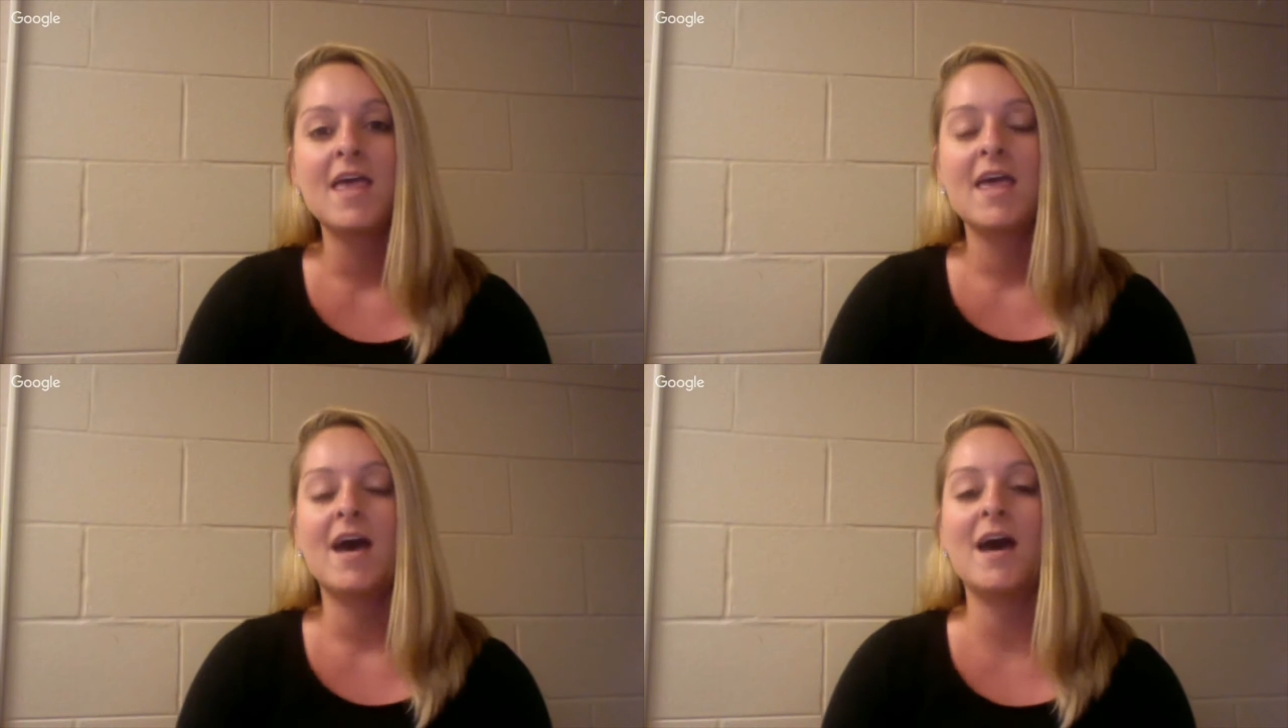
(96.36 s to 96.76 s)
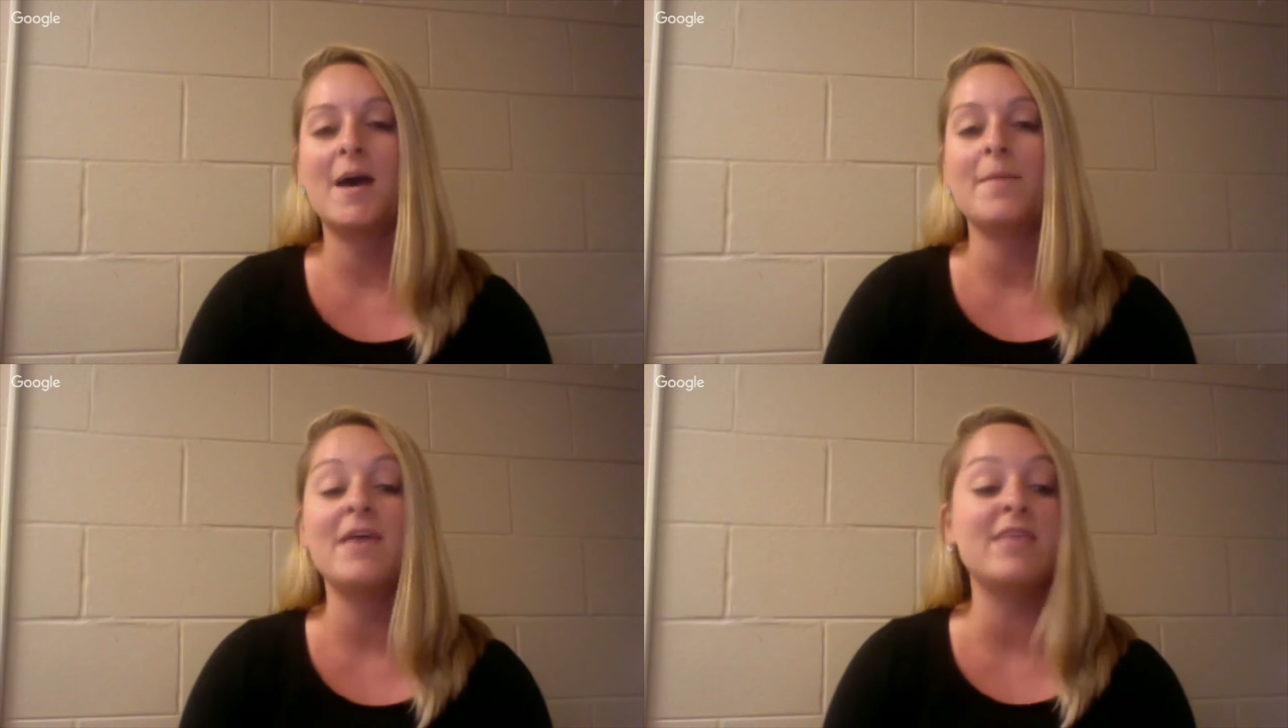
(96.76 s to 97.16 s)

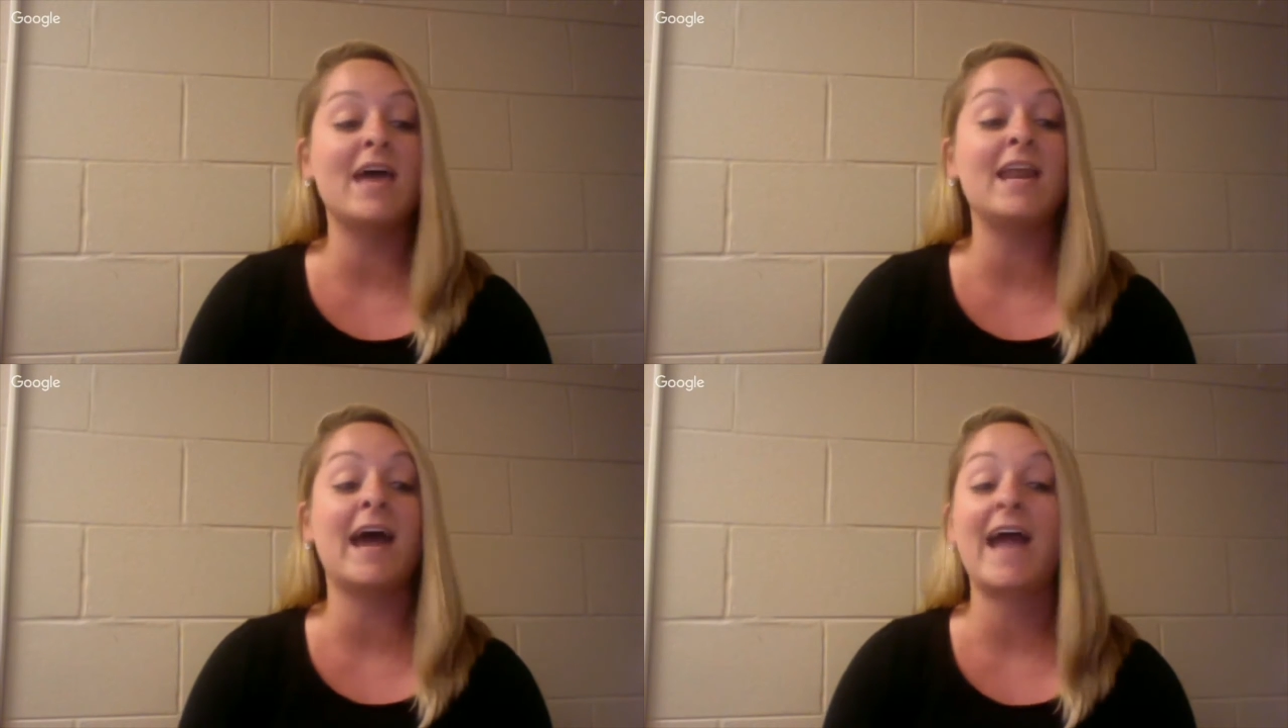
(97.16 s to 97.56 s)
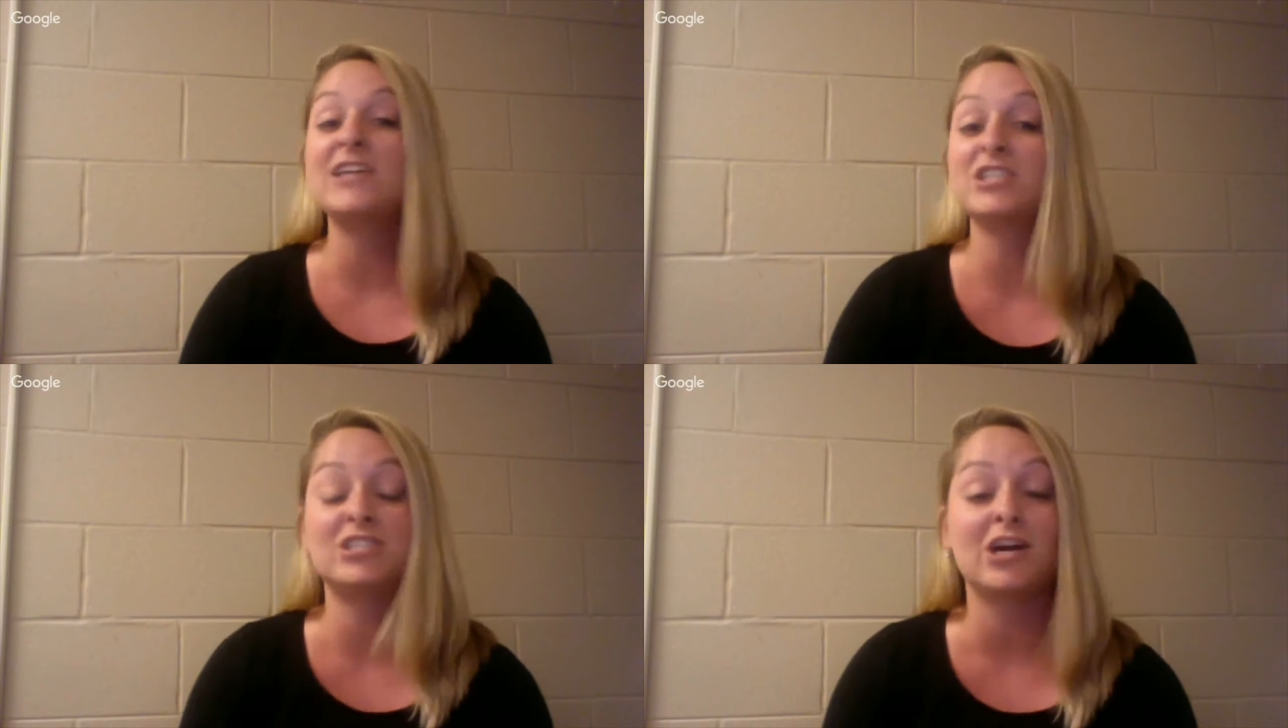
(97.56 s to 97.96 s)
And then I
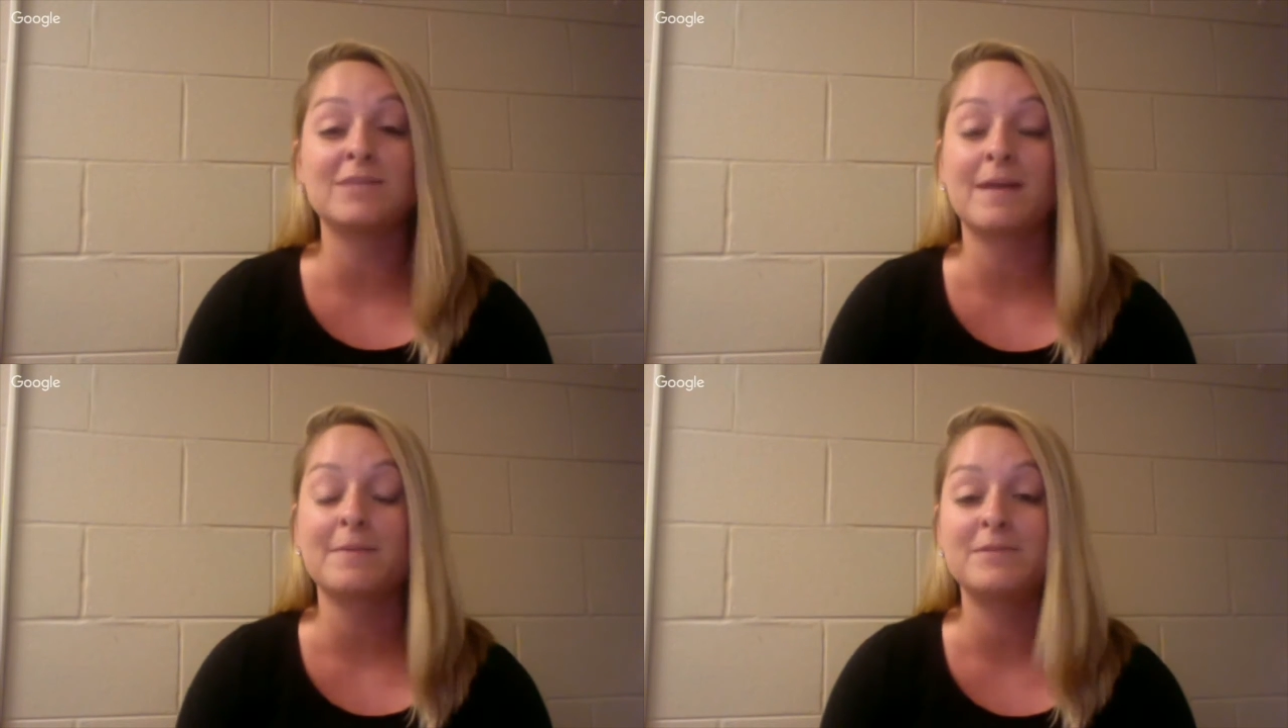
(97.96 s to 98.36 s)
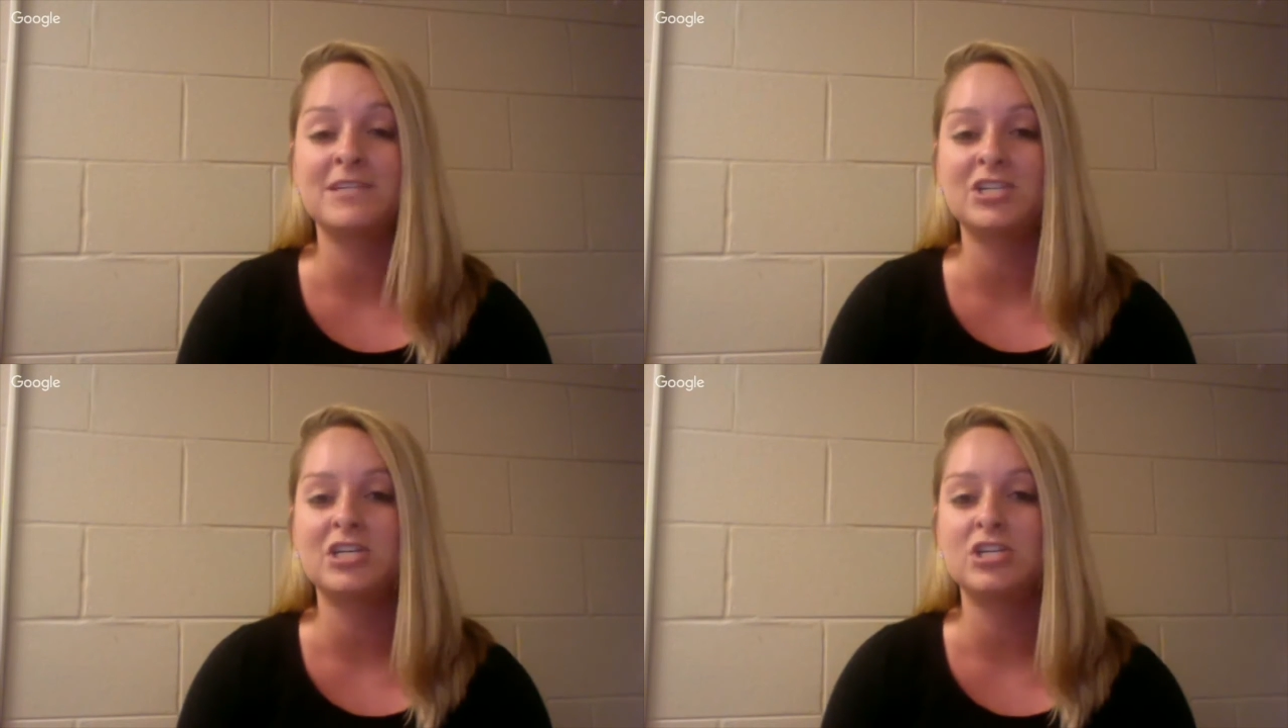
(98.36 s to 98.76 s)
actually started my
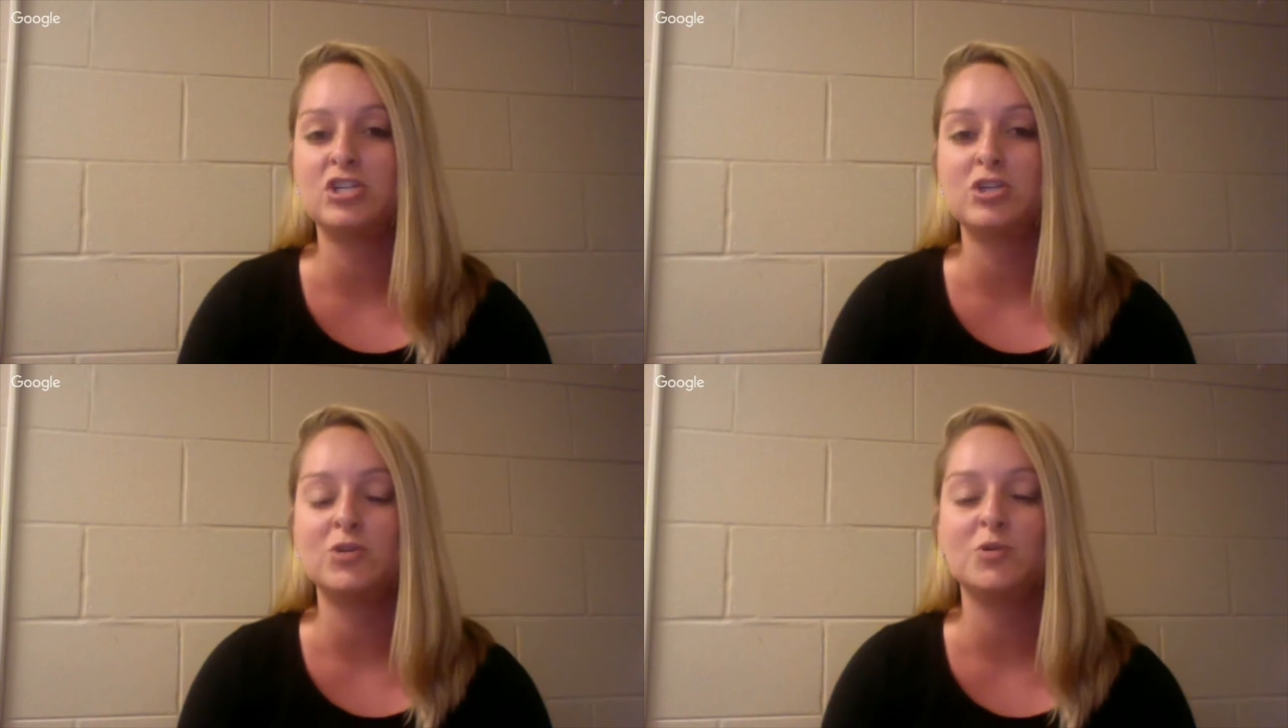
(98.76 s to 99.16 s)
position in June,